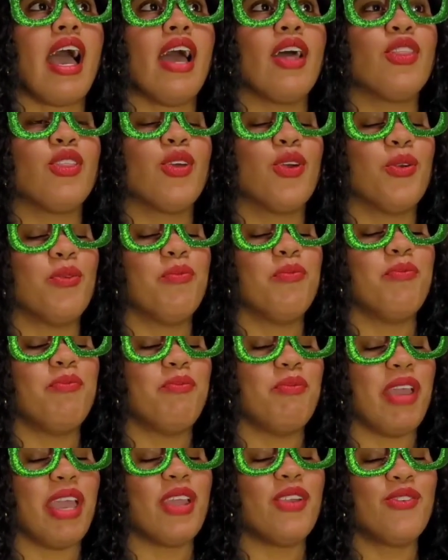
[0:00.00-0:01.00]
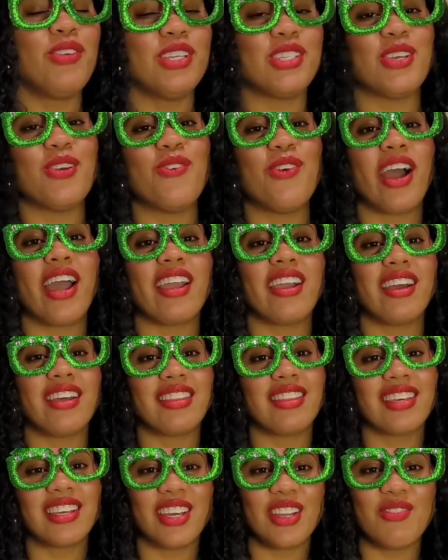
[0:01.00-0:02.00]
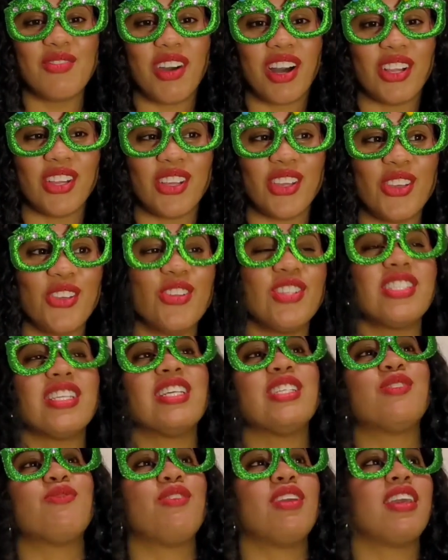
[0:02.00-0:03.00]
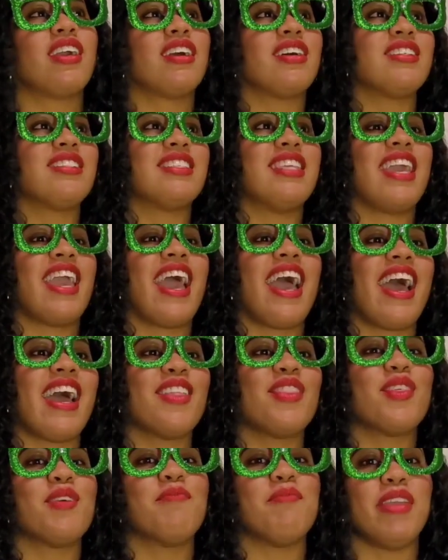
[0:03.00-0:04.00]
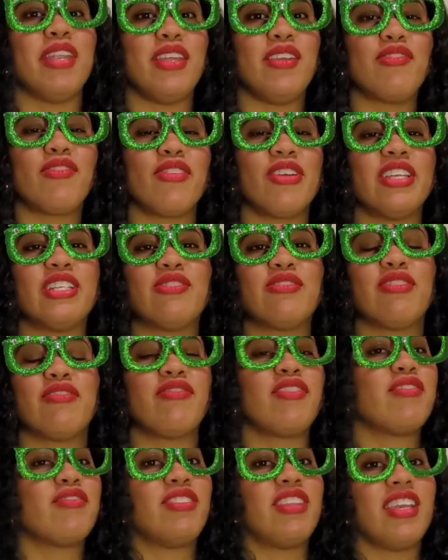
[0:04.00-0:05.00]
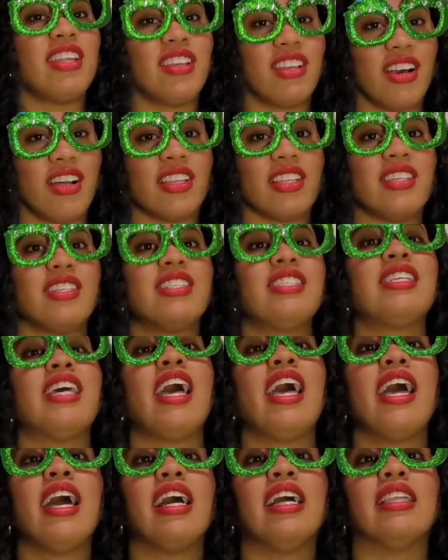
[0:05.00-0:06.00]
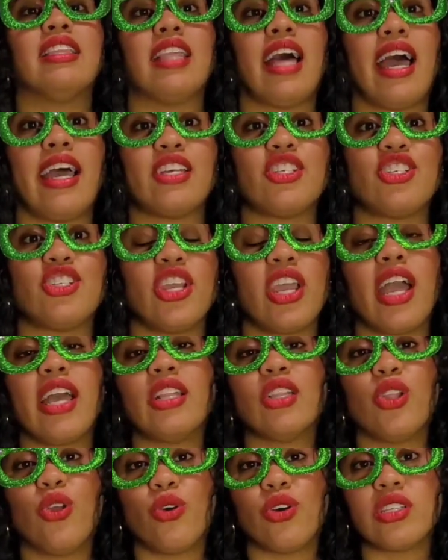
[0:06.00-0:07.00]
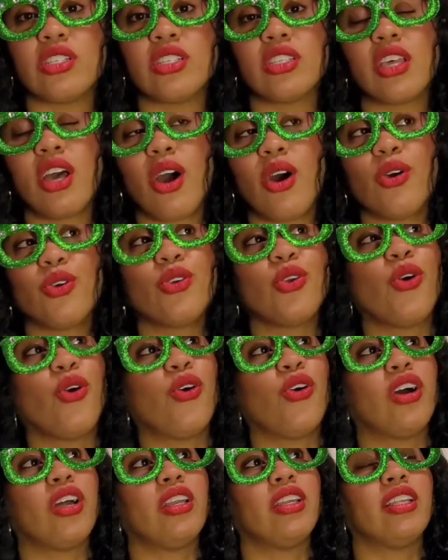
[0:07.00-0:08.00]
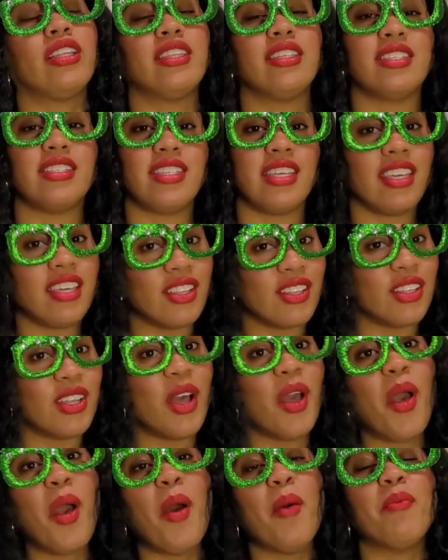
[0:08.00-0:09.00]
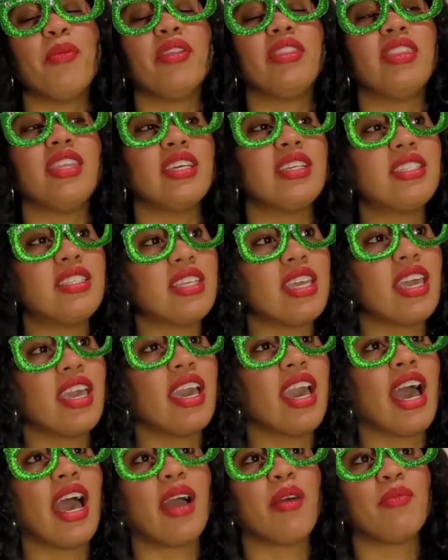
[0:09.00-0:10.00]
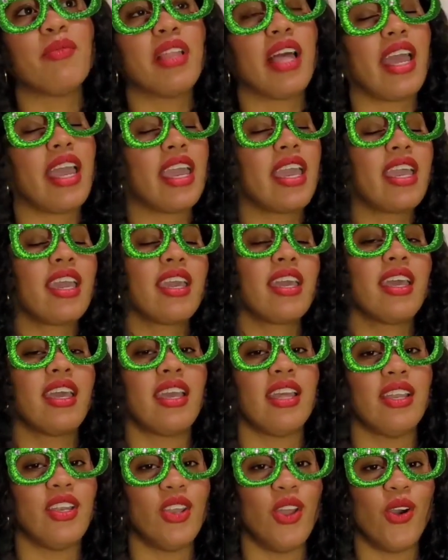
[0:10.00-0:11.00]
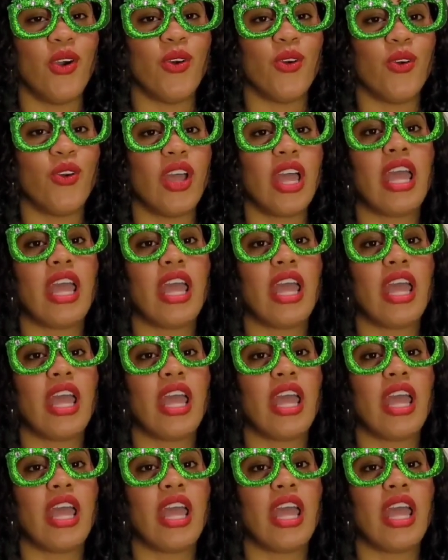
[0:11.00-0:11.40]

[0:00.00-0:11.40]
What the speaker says: the main reason why I got the Good Molecules is because they had the mini fridge for $15. Last year I lost out on the deal, but this year I'm like, no,